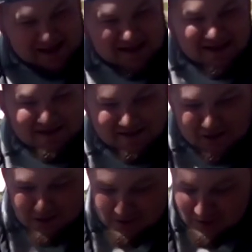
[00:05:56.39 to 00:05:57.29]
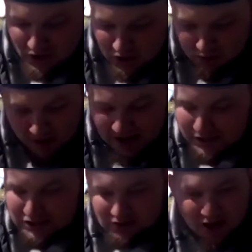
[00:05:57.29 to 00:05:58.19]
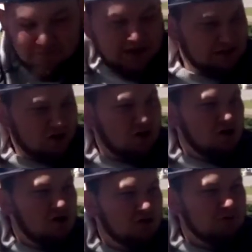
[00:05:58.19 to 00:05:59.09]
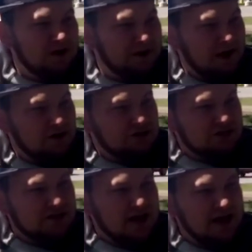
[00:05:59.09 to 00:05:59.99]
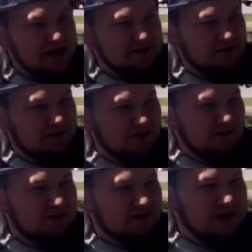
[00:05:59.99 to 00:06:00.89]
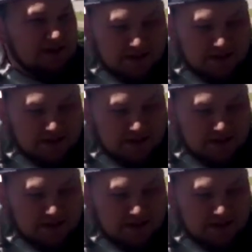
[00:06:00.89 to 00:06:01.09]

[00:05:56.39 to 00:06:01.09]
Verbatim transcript: her. Well, I just love that long red hair she's got and